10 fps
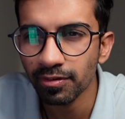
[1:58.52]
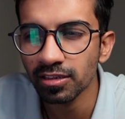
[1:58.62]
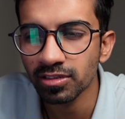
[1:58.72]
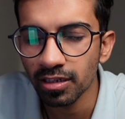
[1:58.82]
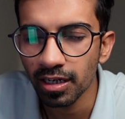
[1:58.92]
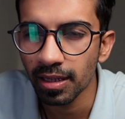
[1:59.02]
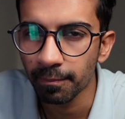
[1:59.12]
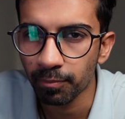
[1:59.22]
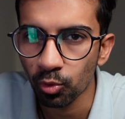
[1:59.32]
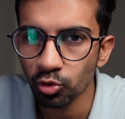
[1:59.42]
are generally
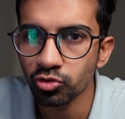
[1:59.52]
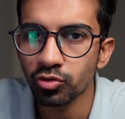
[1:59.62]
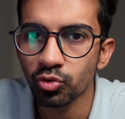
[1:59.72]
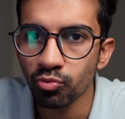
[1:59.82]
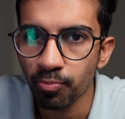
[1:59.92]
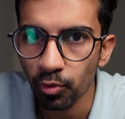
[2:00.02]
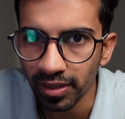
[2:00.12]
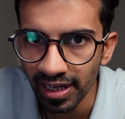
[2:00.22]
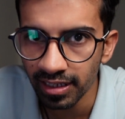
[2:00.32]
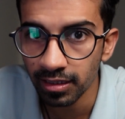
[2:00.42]
imposed to
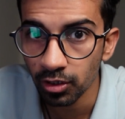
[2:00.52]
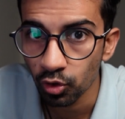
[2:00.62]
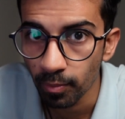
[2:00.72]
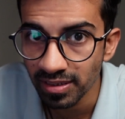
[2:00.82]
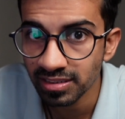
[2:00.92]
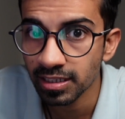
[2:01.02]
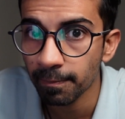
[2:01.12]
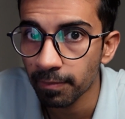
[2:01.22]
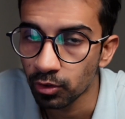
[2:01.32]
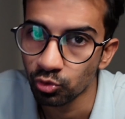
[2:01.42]
protect the
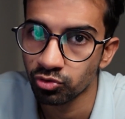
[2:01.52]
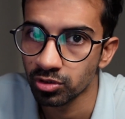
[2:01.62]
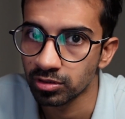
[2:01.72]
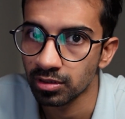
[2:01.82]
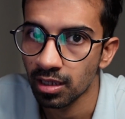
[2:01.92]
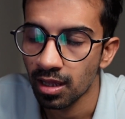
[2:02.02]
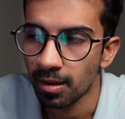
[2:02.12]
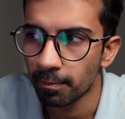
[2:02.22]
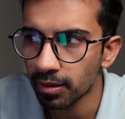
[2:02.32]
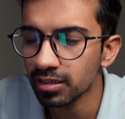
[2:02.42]
domestic producers.
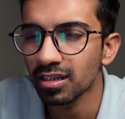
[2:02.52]
But the